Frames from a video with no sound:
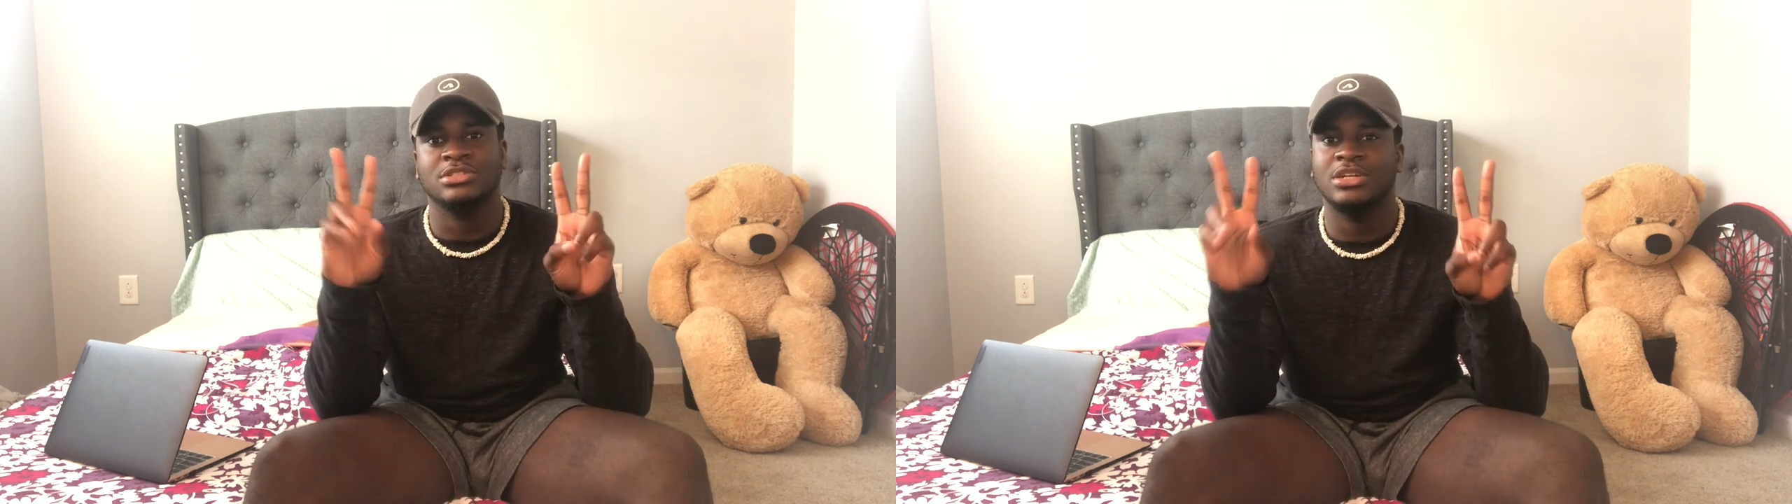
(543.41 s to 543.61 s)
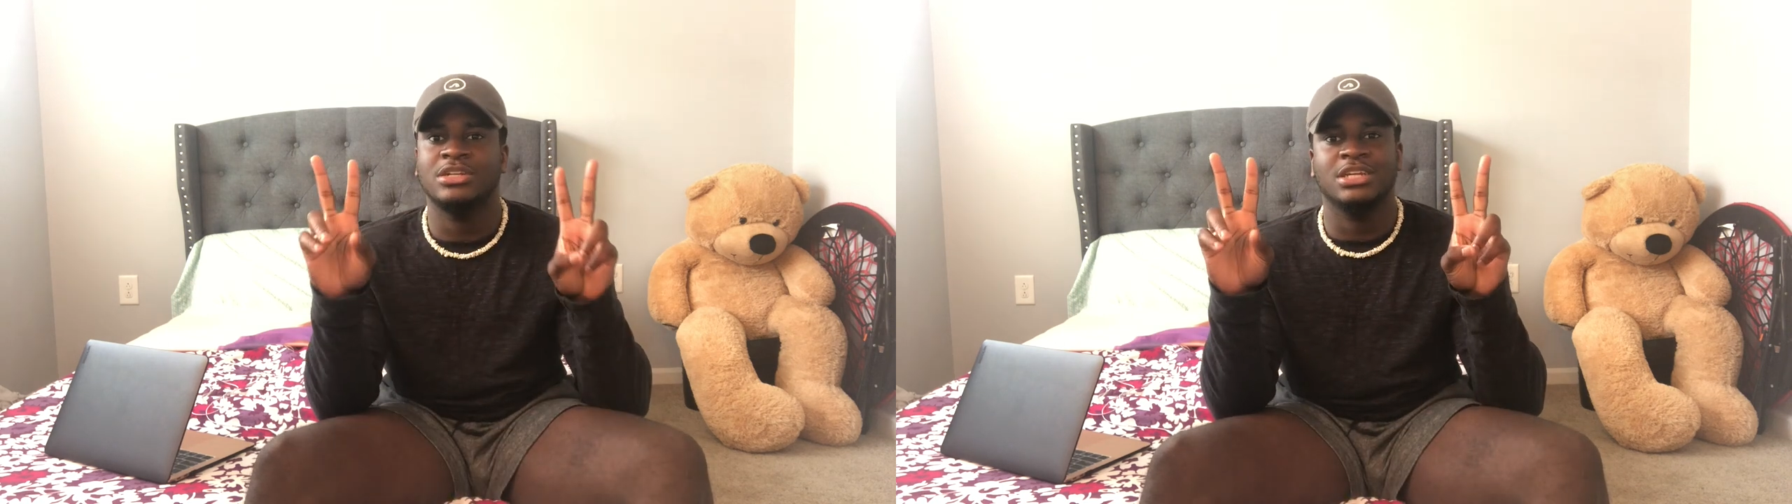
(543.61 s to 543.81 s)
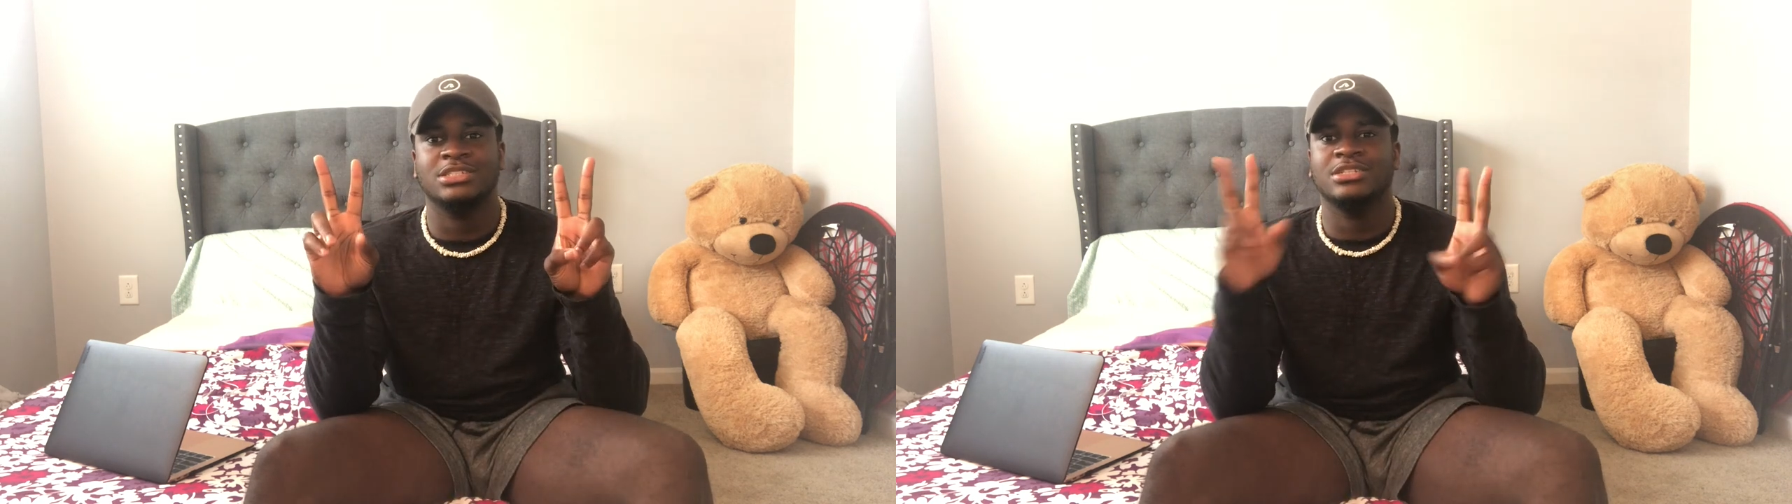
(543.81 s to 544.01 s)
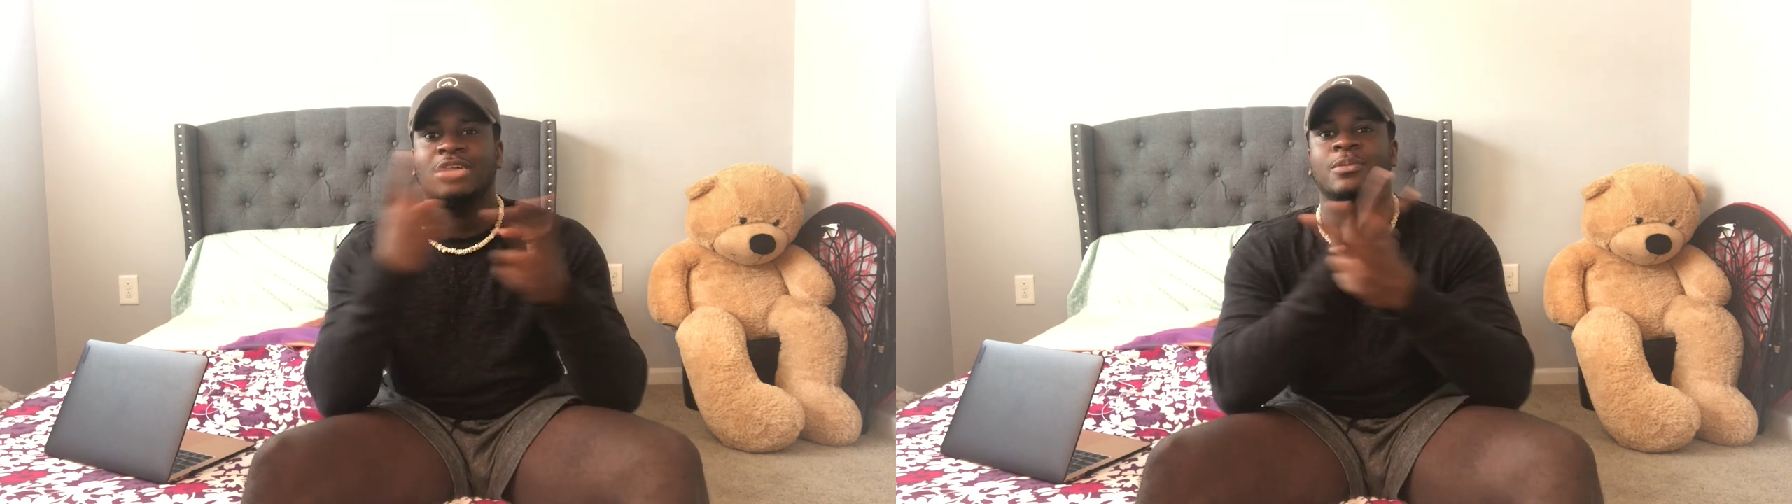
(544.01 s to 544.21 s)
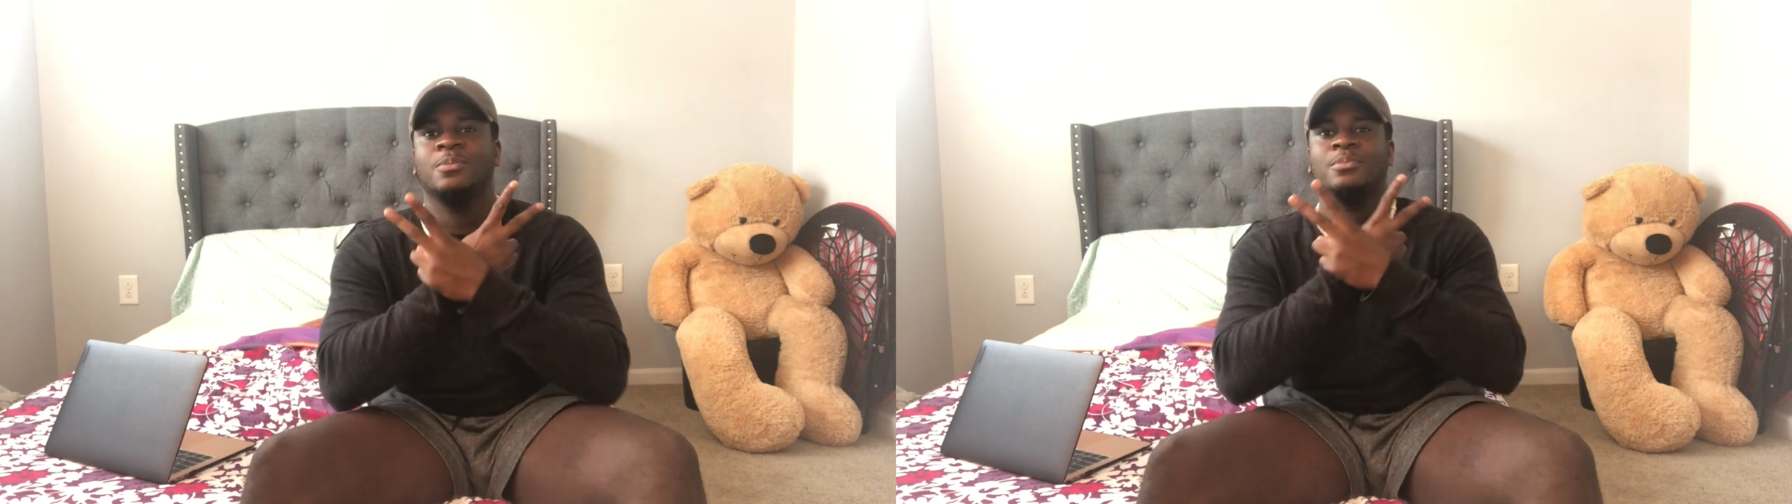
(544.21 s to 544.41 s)
see y'all next
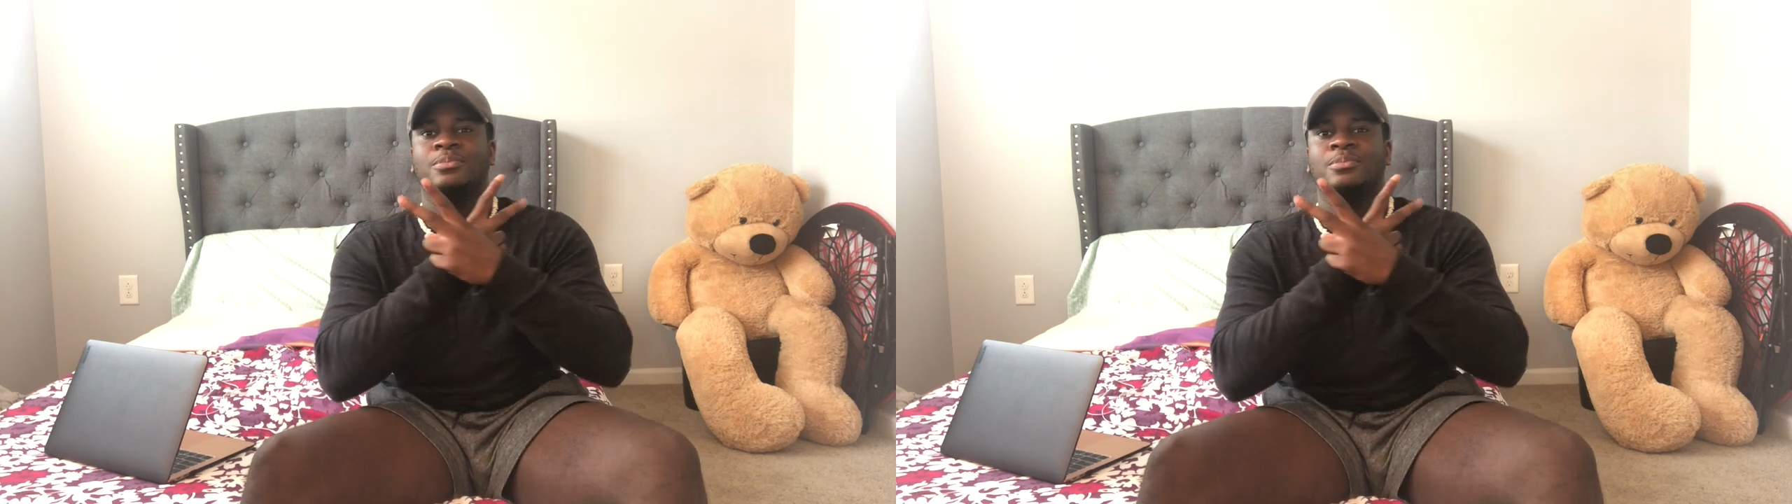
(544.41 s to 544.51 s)
time.